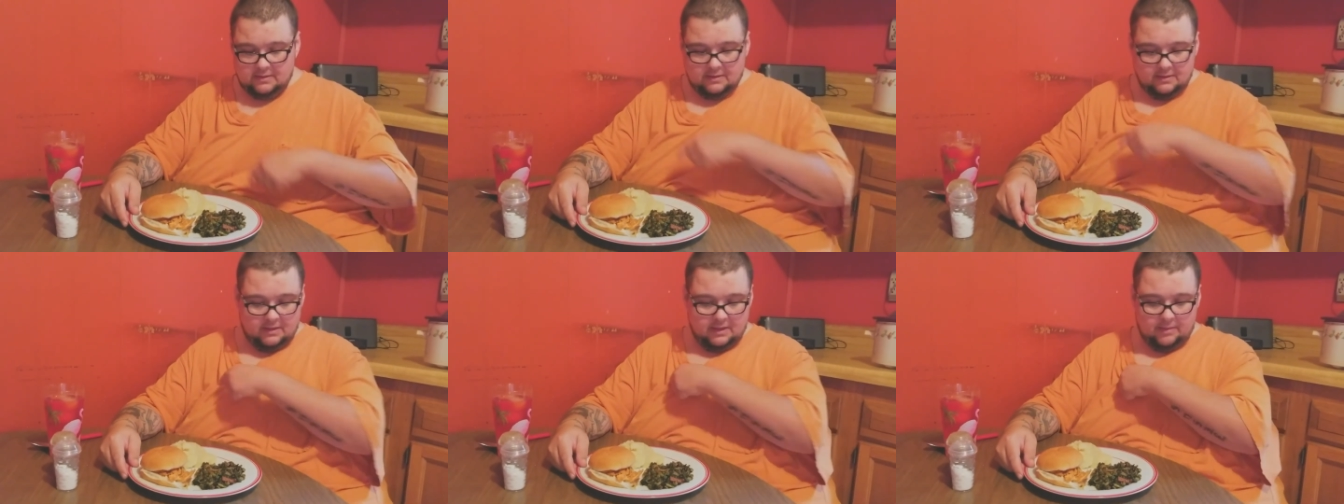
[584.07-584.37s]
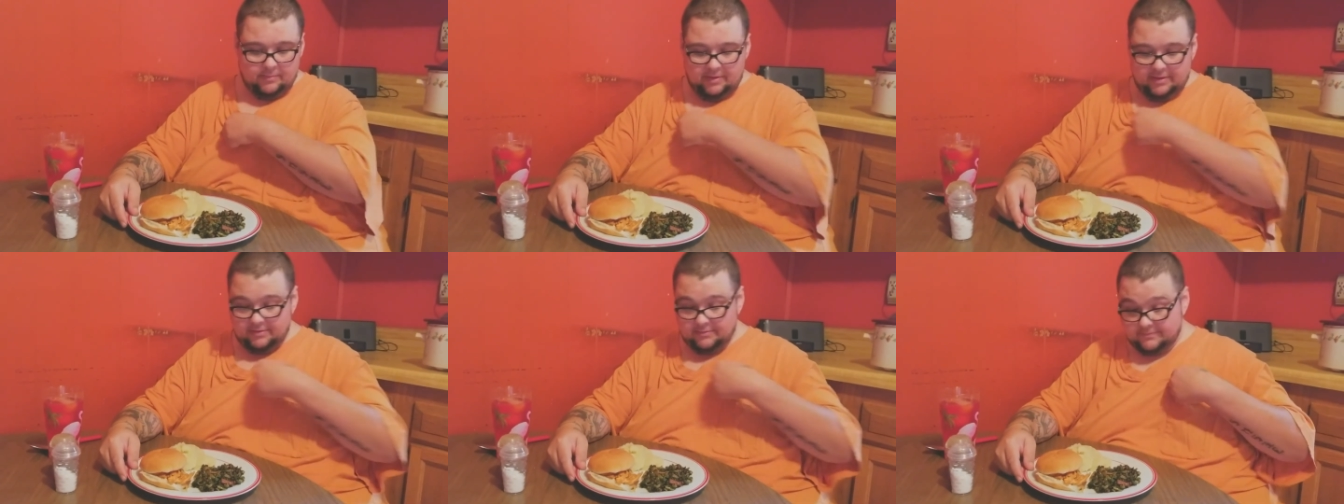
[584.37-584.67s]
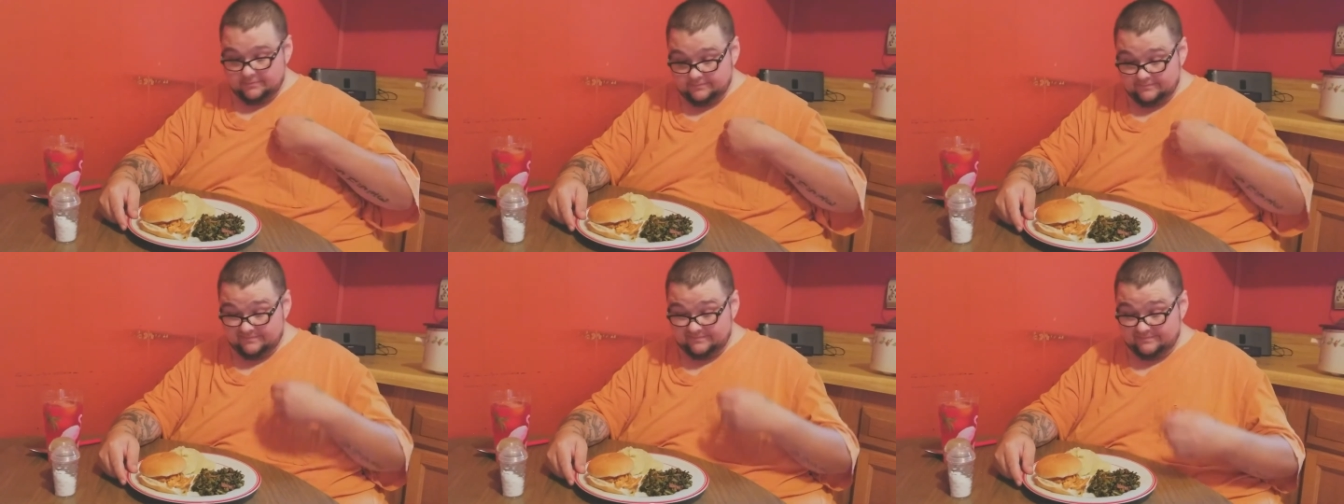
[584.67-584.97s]
Amen.
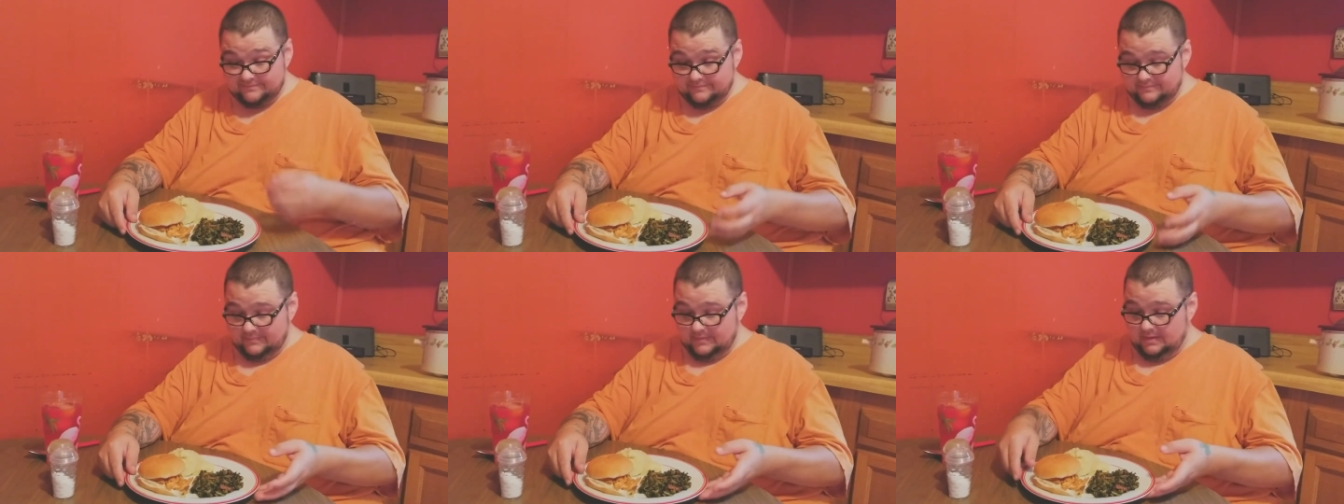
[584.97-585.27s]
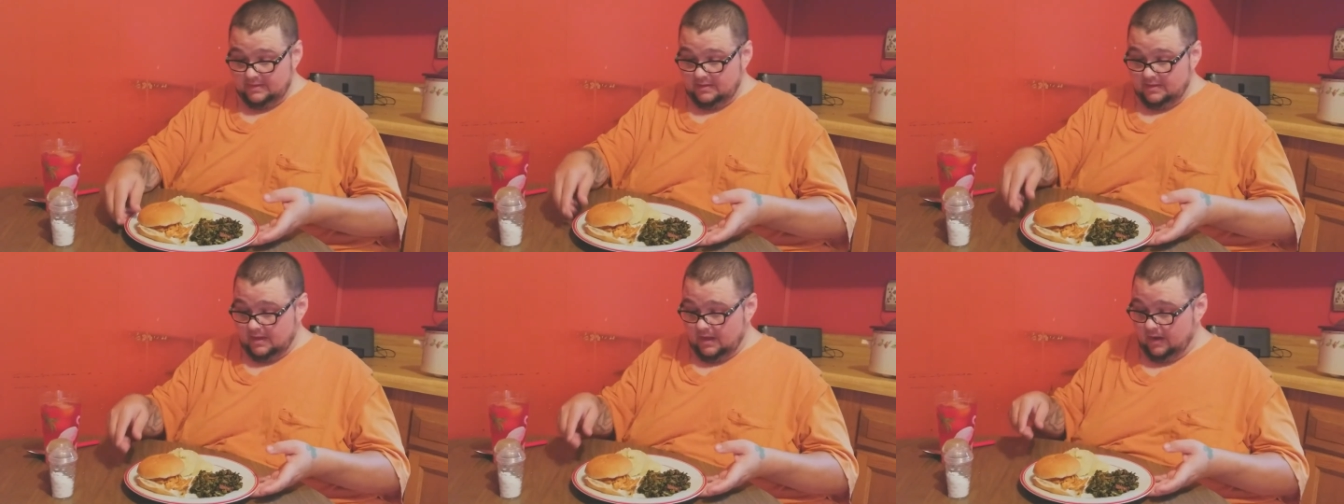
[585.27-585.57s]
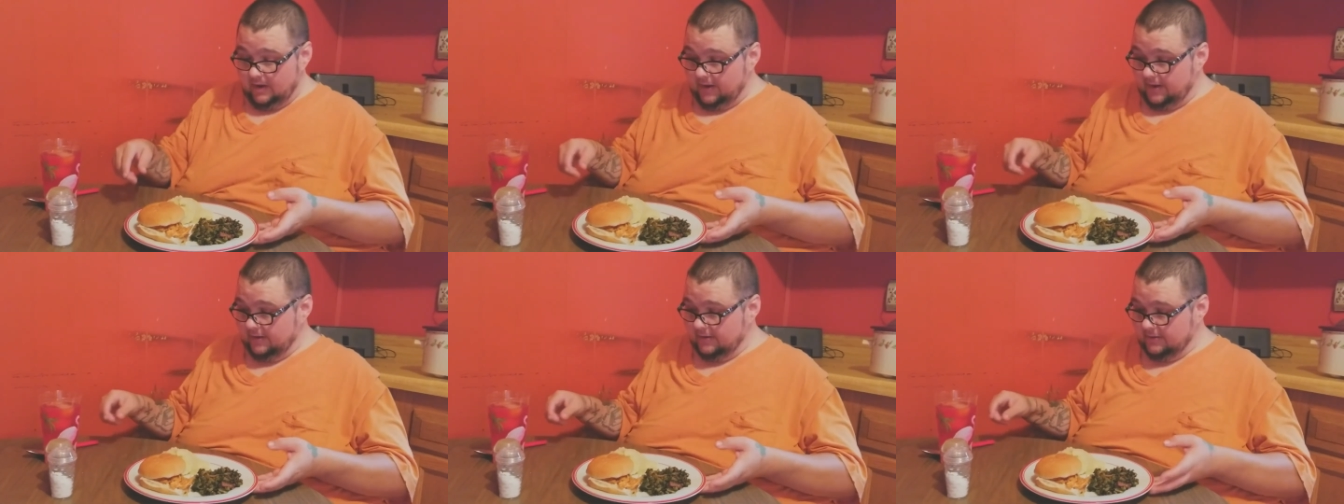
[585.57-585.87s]

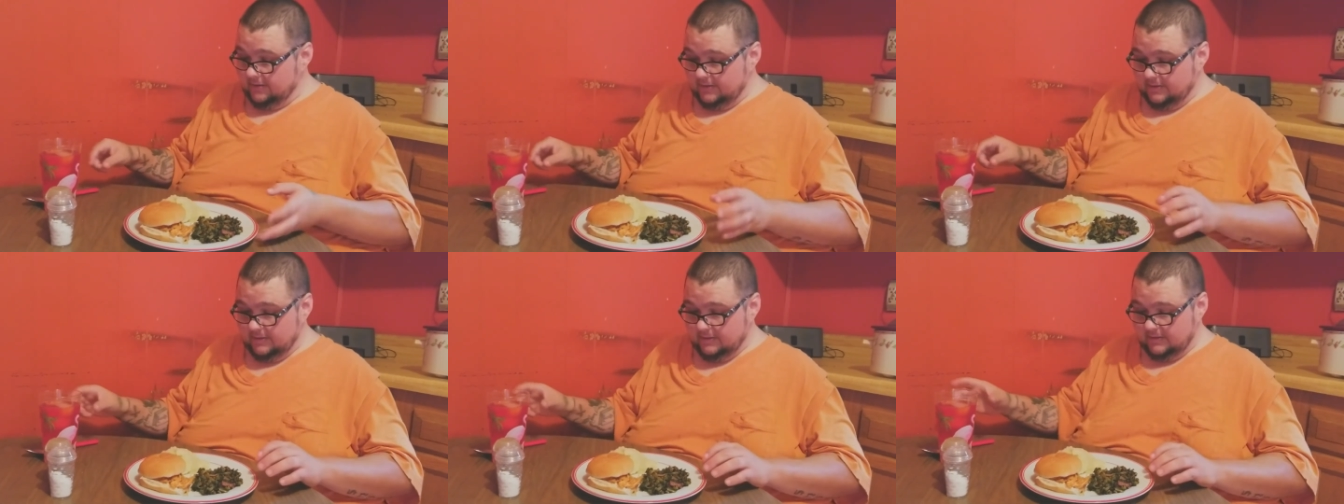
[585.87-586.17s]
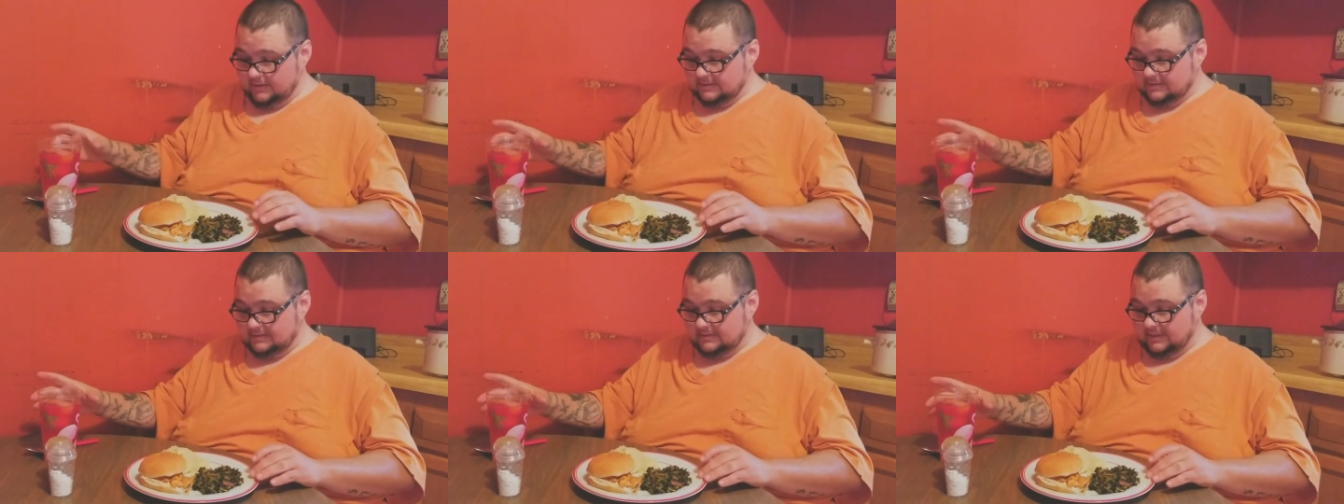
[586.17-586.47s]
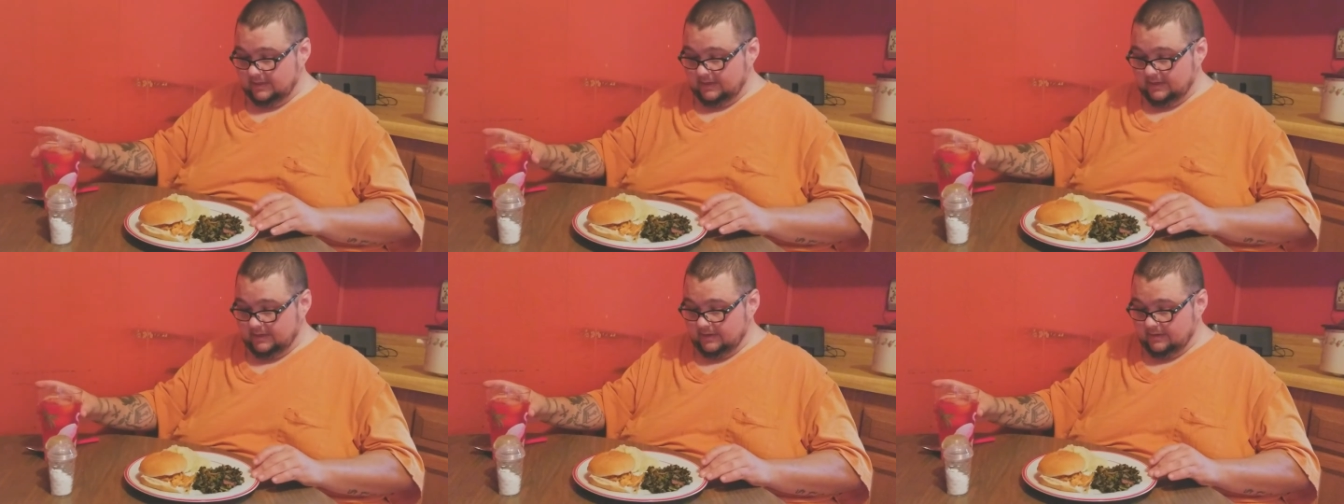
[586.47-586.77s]
Alright, let's
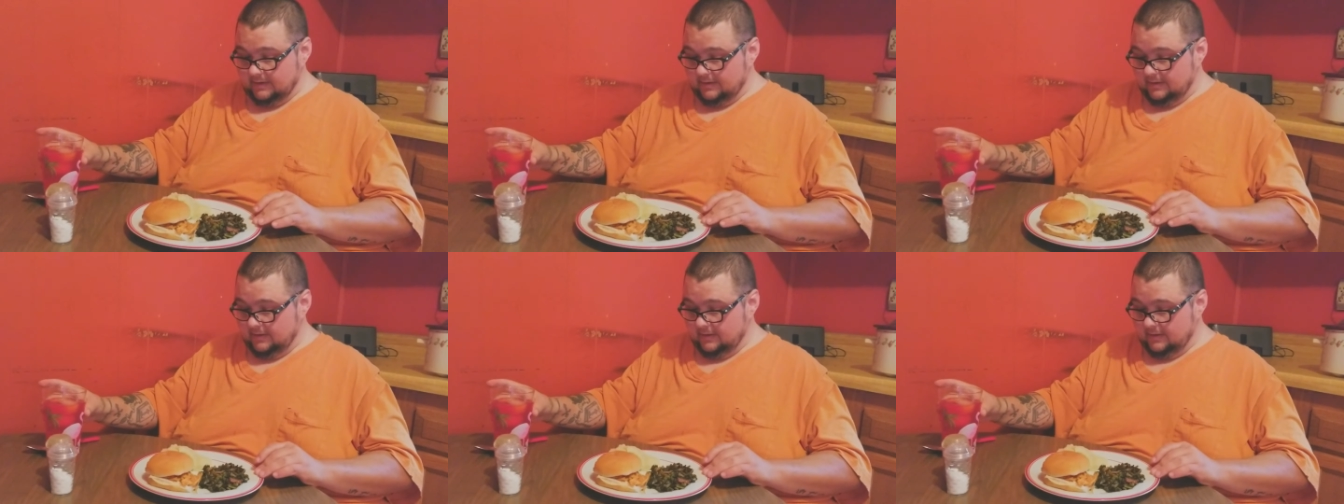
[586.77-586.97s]
see here.